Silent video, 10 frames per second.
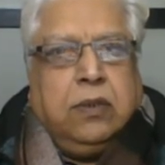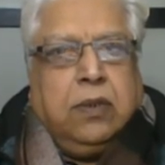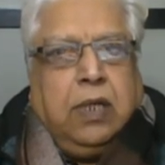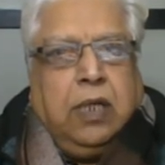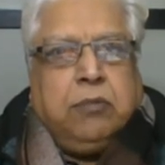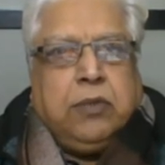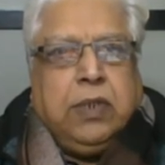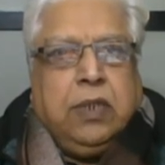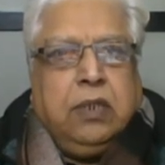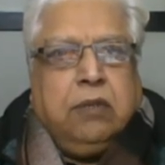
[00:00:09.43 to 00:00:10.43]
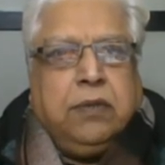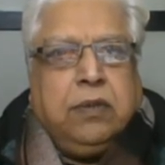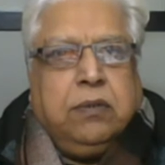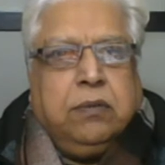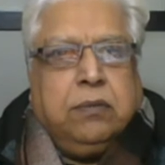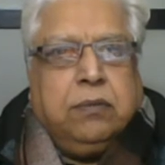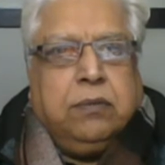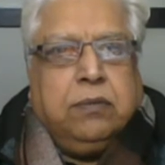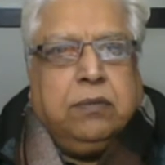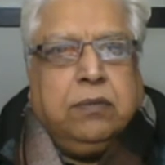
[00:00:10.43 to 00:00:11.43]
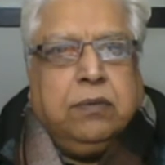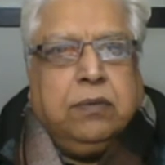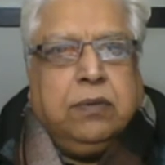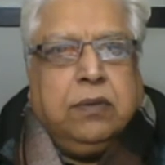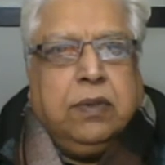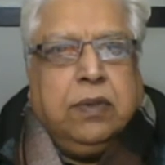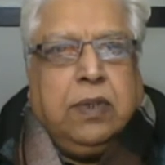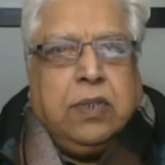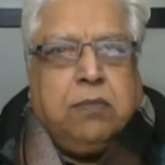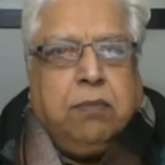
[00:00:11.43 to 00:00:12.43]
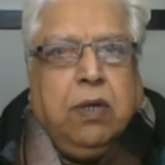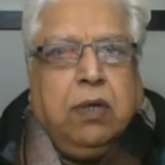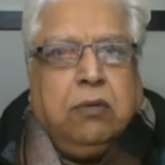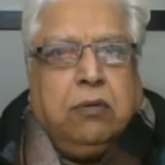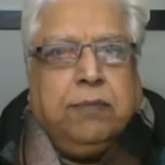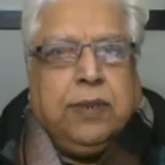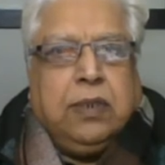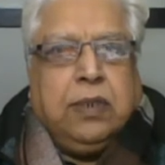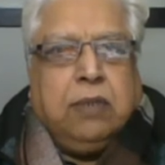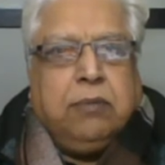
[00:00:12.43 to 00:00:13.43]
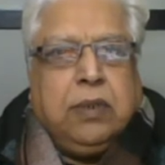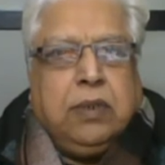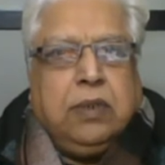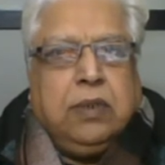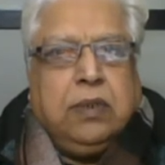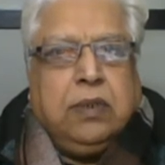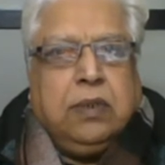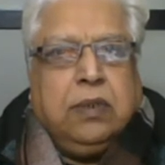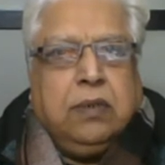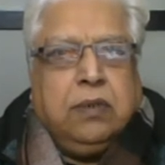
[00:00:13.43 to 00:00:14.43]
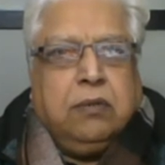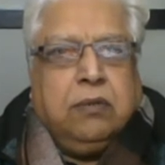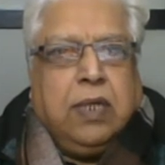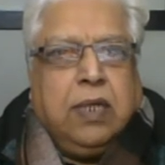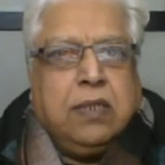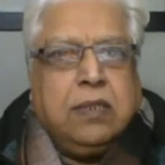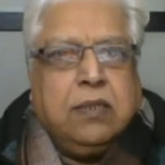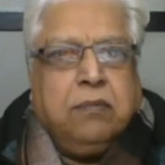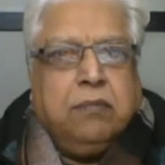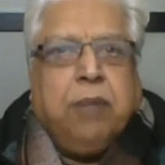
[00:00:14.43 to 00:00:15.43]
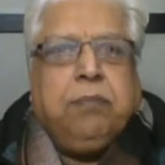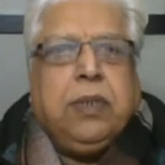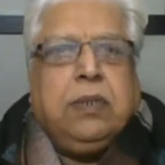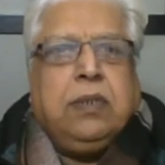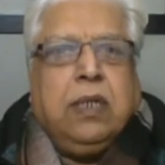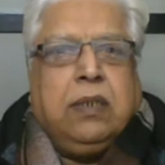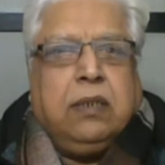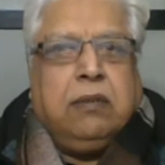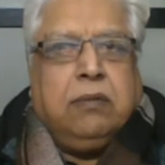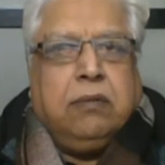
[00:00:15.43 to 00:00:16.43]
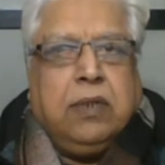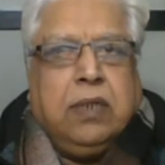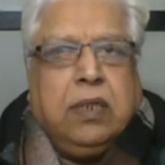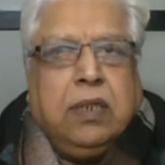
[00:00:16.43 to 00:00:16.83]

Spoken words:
I am sharing with you a small homeopathic remedy known as Baptisia tinctoria.